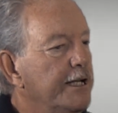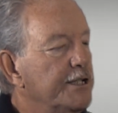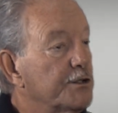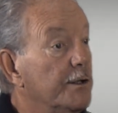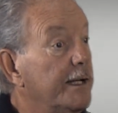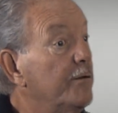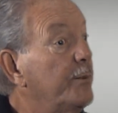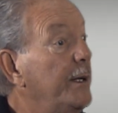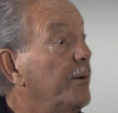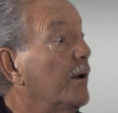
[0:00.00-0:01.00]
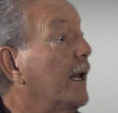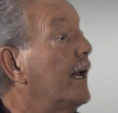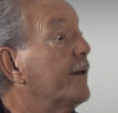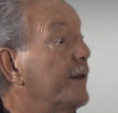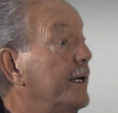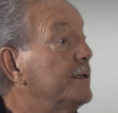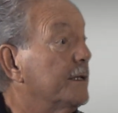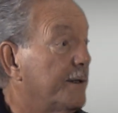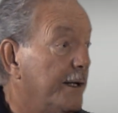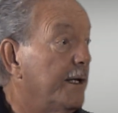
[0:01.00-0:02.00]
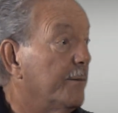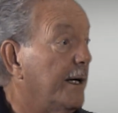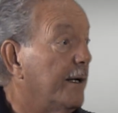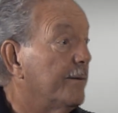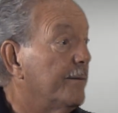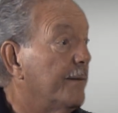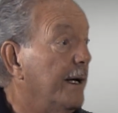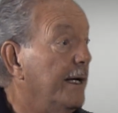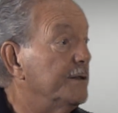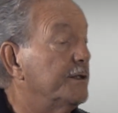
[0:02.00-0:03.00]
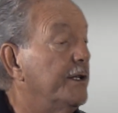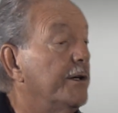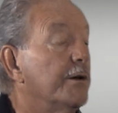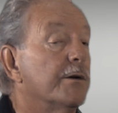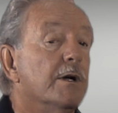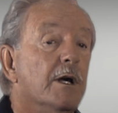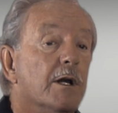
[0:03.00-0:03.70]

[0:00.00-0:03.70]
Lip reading: it's going to give people a lot of things to think about as they're